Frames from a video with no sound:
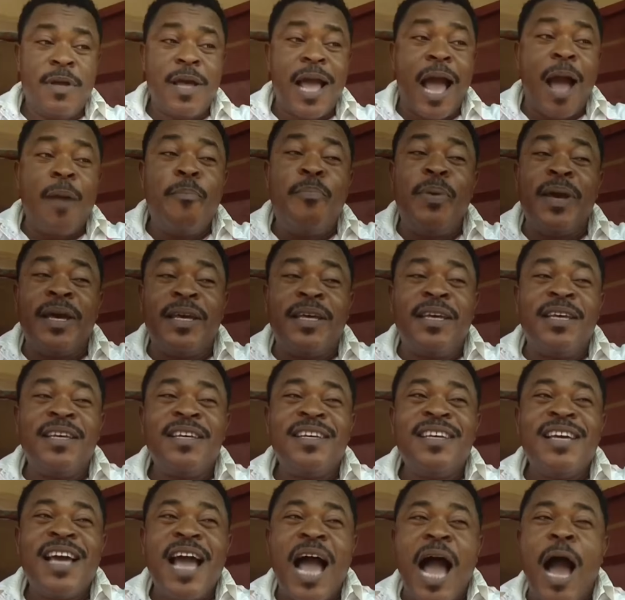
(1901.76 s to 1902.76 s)
I beg,
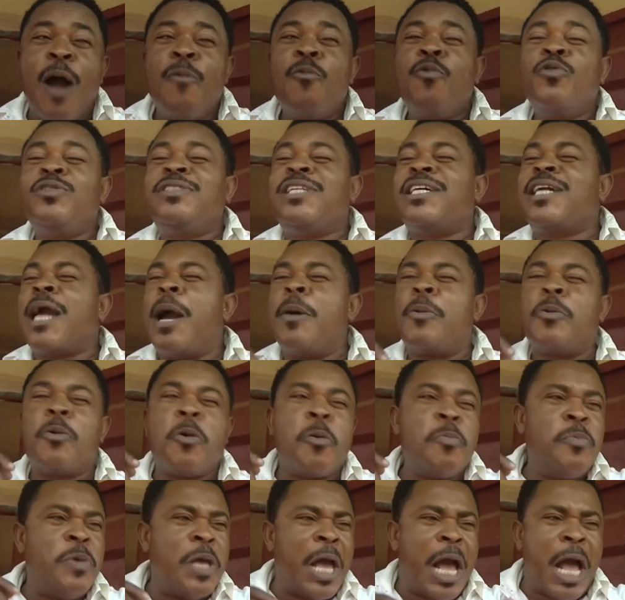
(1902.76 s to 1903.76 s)
I won't take and
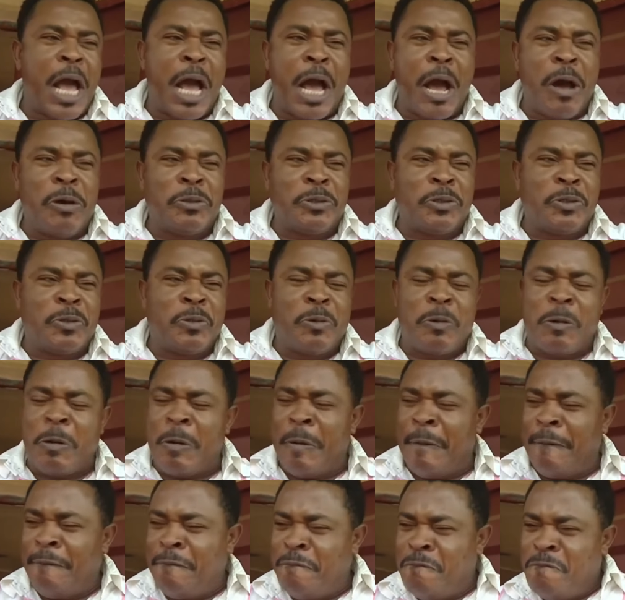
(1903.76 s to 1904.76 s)
come to your house.
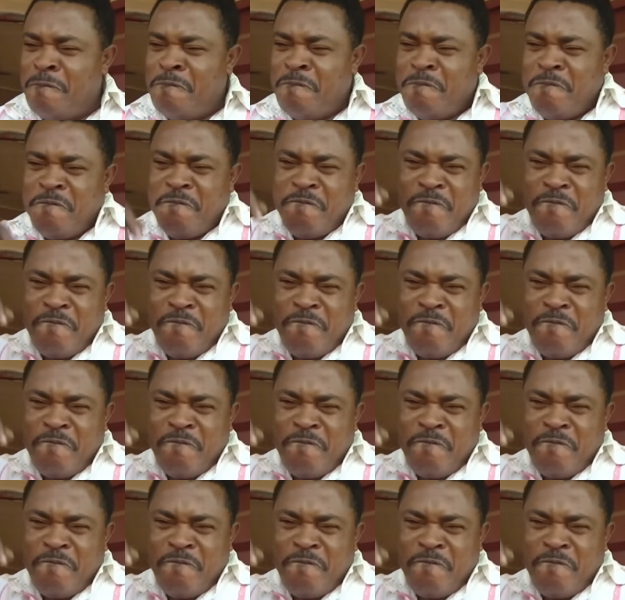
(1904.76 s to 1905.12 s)
Come.